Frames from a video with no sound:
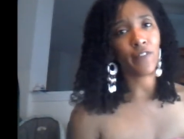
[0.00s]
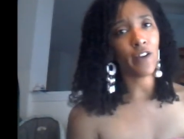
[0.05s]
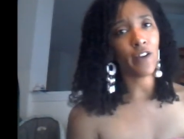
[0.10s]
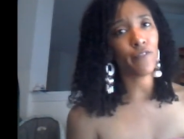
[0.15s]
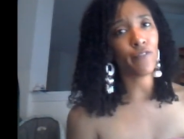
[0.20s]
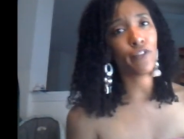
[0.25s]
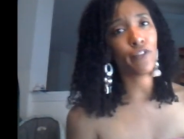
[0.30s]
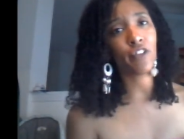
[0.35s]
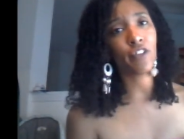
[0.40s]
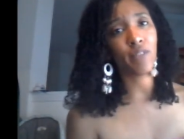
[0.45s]

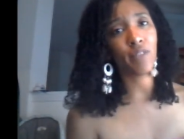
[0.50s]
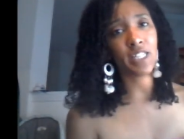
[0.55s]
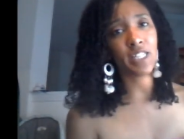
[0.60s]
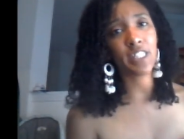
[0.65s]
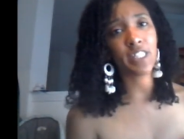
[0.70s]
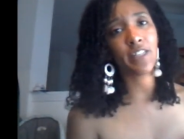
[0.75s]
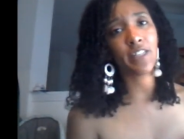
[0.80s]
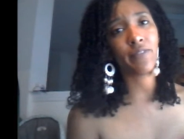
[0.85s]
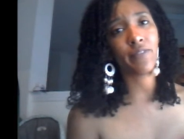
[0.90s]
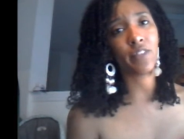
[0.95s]
for the rest
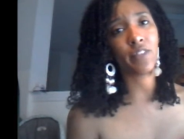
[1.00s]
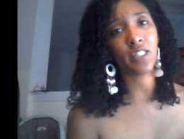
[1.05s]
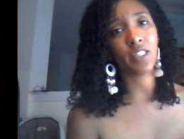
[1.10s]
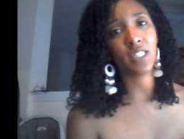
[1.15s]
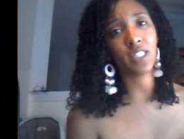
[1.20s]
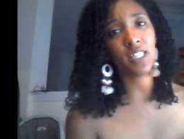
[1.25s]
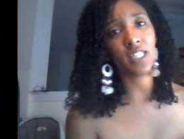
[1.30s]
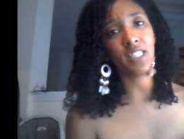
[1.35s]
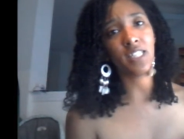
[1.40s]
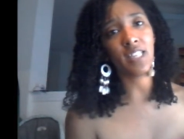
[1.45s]
of the
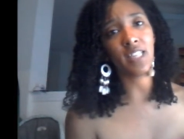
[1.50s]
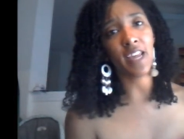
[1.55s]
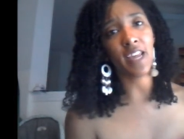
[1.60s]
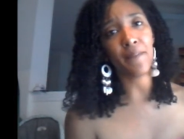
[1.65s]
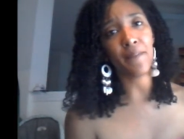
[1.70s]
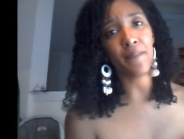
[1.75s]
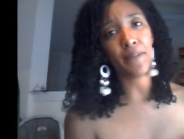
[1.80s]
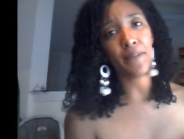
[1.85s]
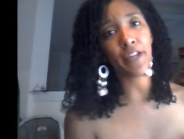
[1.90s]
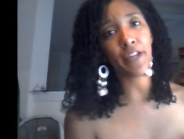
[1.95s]
10-day
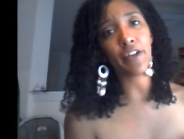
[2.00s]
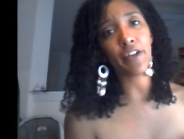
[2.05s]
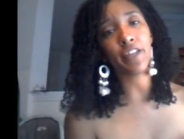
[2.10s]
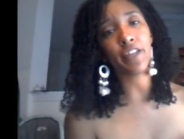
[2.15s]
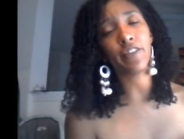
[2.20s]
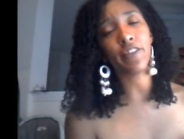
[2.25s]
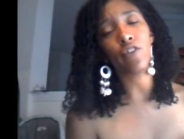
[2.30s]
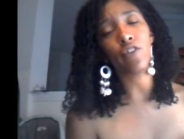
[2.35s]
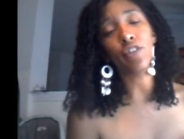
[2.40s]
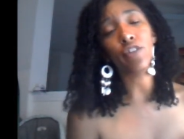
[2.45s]
period
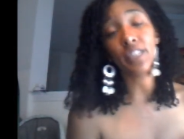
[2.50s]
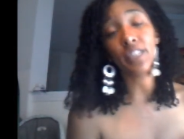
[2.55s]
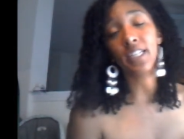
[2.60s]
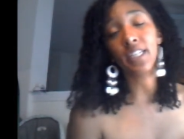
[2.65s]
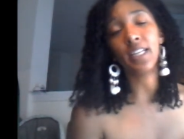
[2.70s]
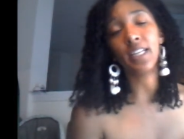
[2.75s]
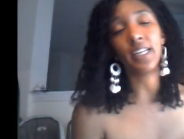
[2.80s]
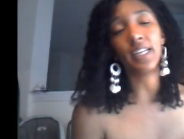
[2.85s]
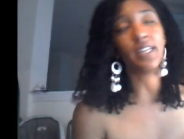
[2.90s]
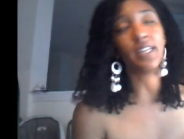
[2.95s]
on the
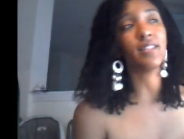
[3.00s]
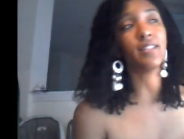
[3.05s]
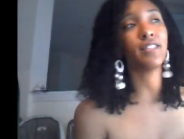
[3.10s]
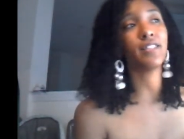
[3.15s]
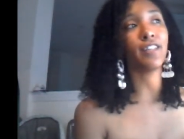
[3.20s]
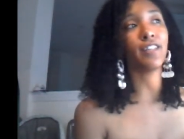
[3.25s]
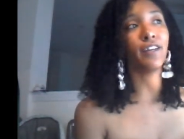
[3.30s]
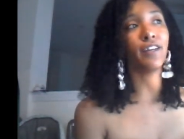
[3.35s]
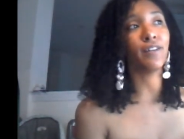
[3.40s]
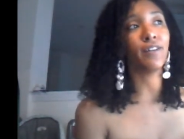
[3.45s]
cleanse.
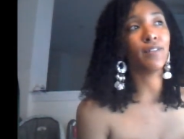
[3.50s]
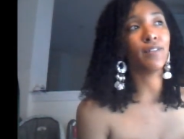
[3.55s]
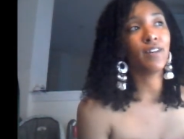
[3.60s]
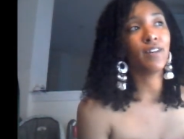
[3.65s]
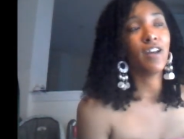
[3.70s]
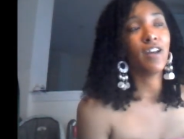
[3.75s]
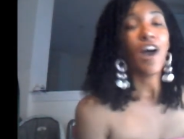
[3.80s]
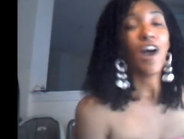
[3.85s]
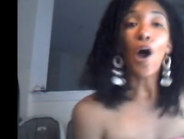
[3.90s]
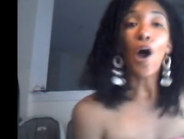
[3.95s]
So
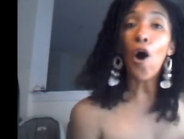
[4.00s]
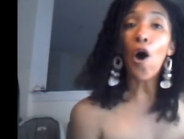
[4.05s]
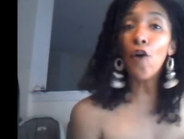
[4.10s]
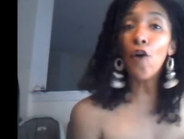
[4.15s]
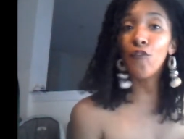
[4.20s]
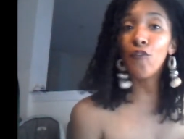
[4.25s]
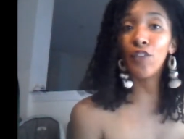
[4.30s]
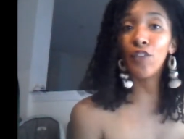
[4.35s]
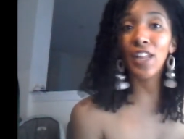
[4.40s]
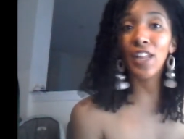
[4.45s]

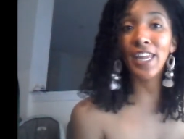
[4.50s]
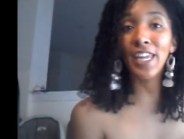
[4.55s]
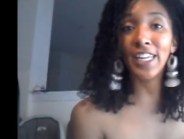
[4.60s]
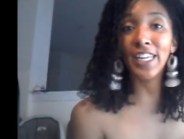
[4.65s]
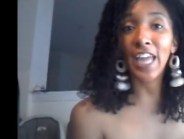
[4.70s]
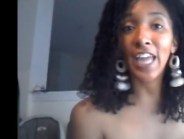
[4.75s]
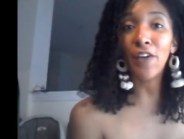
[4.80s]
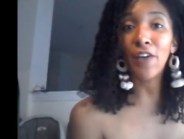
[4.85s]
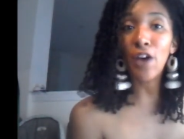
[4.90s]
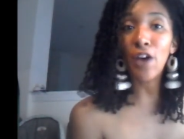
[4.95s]
hopefully
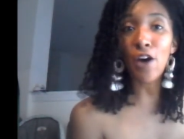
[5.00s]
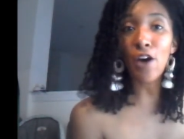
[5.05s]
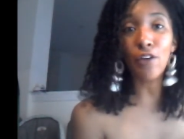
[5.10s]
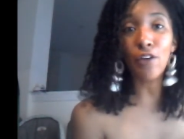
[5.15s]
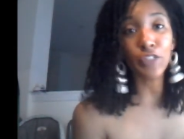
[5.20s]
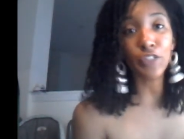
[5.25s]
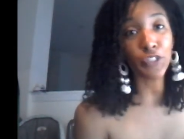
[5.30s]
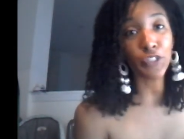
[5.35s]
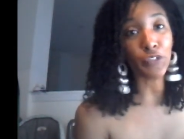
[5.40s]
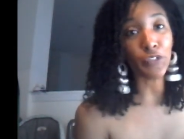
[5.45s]
that will
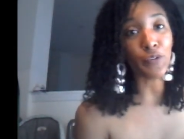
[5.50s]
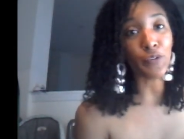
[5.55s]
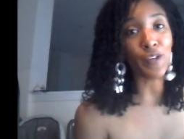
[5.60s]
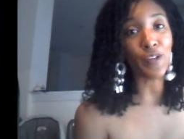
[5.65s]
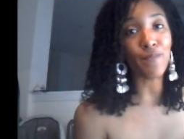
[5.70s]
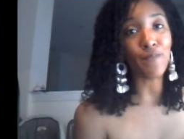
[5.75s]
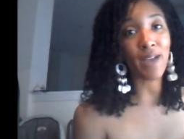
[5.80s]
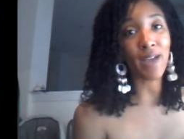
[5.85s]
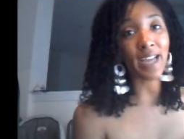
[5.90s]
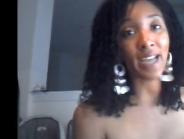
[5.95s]
hold true
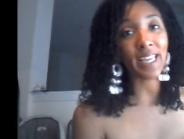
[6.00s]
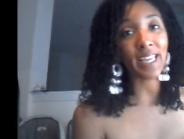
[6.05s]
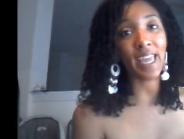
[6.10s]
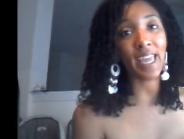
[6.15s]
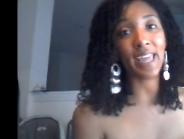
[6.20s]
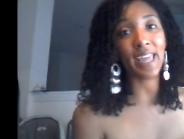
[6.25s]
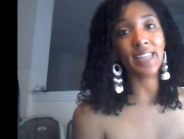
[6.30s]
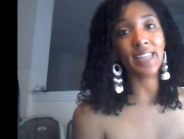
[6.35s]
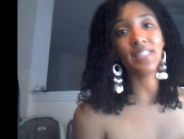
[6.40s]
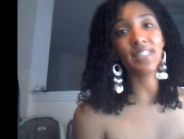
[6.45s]
in my
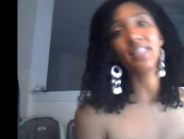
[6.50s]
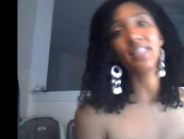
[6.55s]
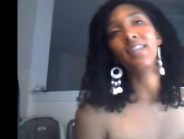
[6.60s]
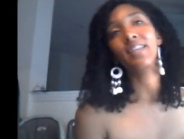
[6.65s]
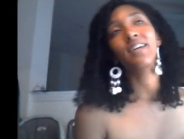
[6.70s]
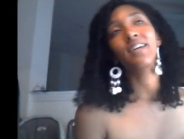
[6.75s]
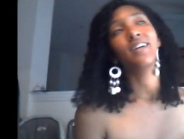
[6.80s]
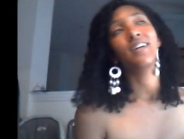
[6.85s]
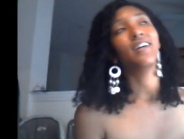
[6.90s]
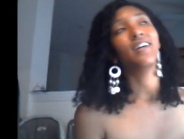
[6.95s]
case.
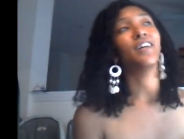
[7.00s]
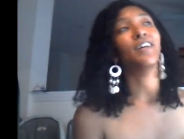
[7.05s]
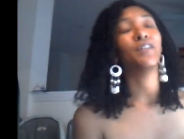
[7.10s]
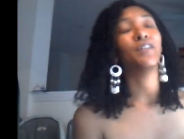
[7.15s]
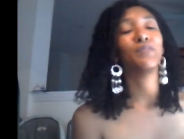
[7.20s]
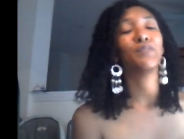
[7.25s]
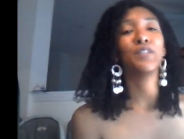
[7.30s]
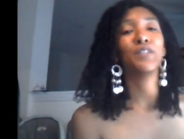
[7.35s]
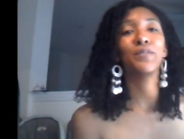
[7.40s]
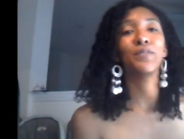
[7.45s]

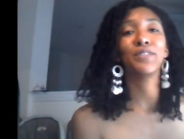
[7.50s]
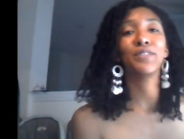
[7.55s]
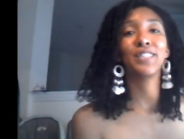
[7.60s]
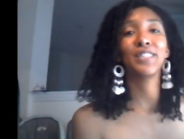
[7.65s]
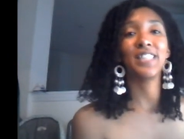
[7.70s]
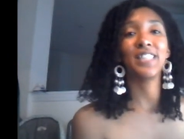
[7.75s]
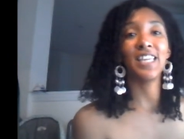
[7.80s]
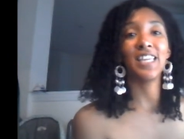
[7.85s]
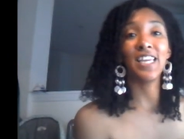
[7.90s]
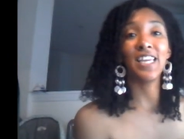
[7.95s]
We will
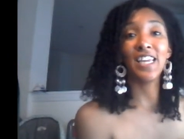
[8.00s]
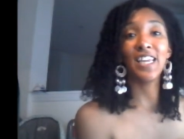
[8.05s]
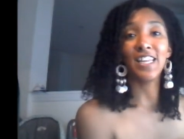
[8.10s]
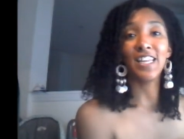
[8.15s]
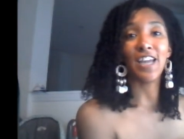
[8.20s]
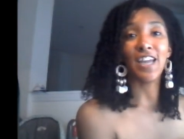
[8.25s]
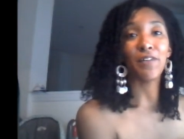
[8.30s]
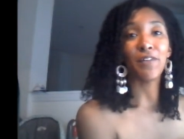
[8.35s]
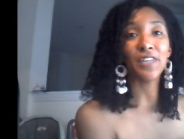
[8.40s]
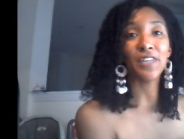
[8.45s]
see, and
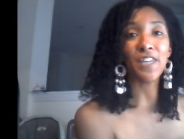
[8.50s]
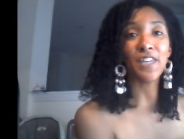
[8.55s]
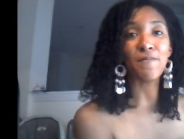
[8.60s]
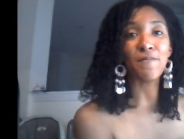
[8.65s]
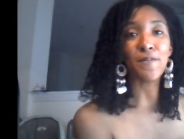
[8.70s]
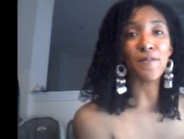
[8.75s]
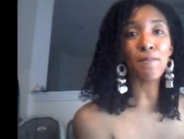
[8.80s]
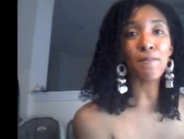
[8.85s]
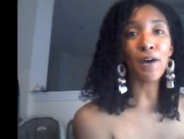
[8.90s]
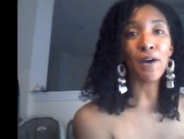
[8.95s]
I will keep
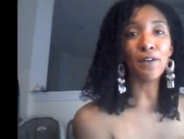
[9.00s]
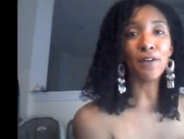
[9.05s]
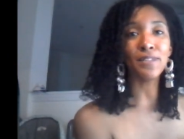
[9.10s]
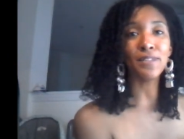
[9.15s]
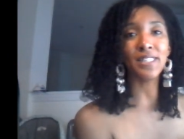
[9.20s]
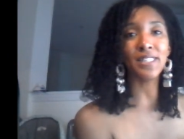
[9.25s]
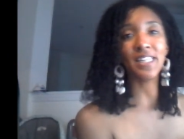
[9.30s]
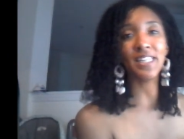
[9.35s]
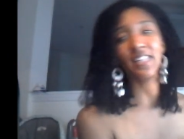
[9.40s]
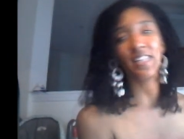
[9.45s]
you
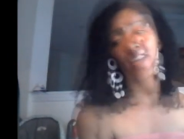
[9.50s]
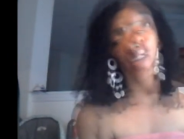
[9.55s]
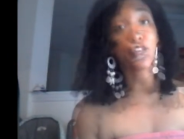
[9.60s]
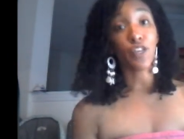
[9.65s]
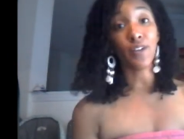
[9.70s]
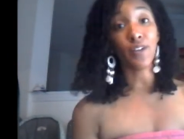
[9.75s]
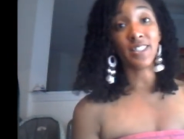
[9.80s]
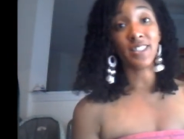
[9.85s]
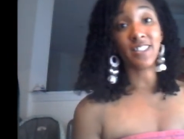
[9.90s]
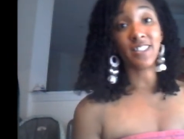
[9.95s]
posted. So
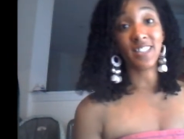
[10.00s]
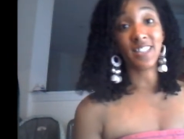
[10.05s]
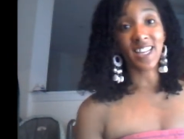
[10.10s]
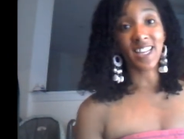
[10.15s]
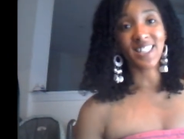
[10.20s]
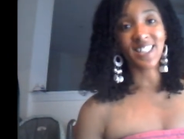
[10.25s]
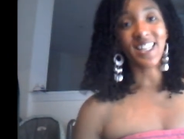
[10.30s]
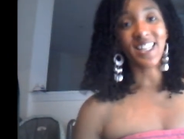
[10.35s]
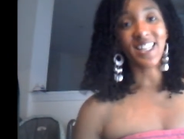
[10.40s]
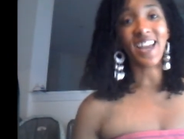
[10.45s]
until
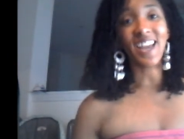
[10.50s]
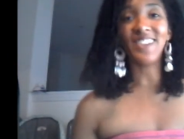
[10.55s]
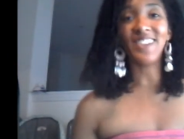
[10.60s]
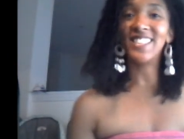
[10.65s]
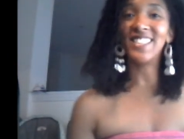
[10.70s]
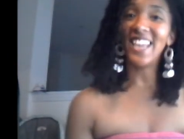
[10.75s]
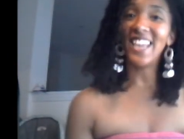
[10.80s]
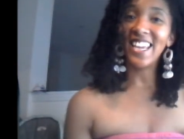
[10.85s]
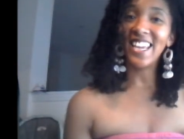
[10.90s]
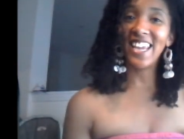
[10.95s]
next time,
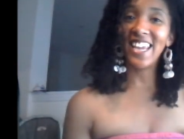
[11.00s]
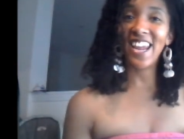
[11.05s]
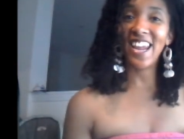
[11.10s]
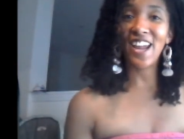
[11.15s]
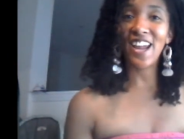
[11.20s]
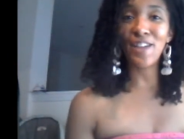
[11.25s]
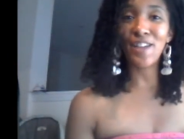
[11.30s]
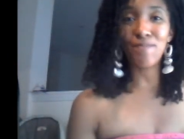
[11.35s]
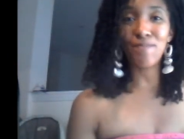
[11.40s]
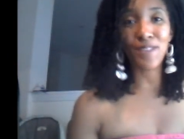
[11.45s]
take
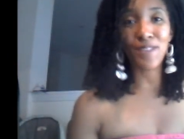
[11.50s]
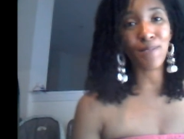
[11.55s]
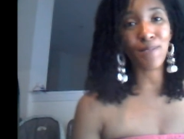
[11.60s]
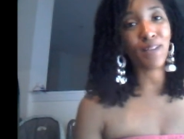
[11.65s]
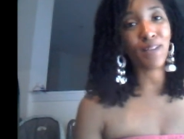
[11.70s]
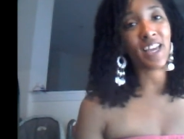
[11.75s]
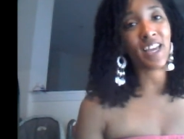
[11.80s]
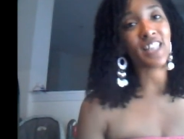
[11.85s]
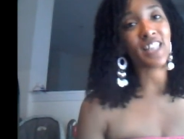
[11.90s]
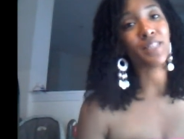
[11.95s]
care, be
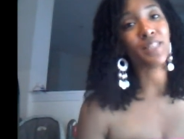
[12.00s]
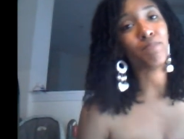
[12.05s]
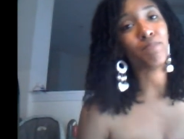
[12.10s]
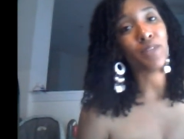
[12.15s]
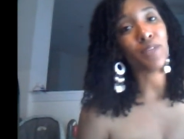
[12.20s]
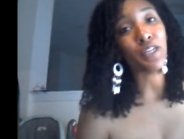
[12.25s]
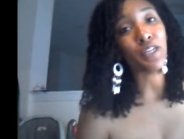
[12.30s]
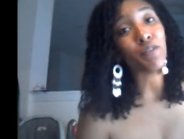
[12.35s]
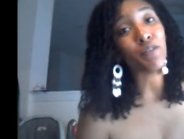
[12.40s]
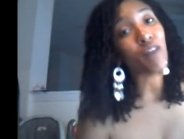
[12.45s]
blessed, be
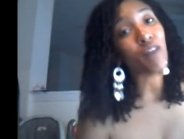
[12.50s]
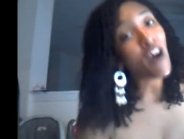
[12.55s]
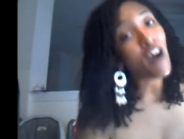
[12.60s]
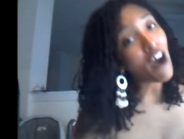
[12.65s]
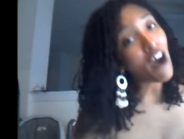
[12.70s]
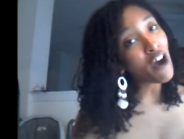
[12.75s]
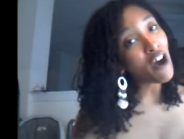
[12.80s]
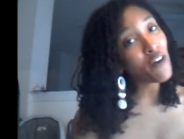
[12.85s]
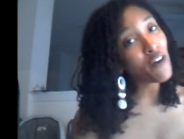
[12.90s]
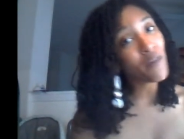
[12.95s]
you
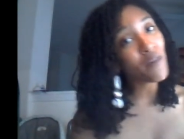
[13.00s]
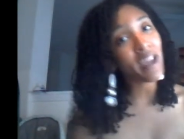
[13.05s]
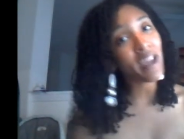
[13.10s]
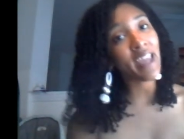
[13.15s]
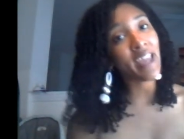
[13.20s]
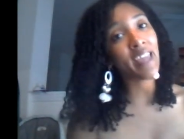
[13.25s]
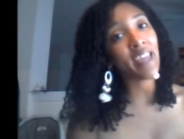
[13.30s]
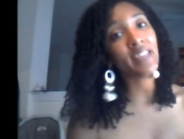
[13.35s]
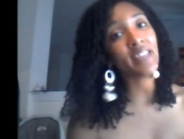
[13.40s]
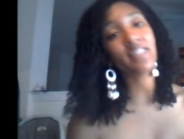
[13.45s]

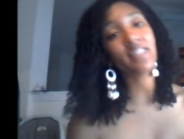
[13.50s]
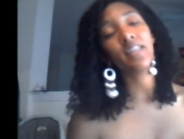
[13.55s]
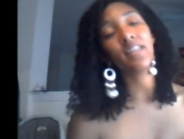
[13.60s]
always.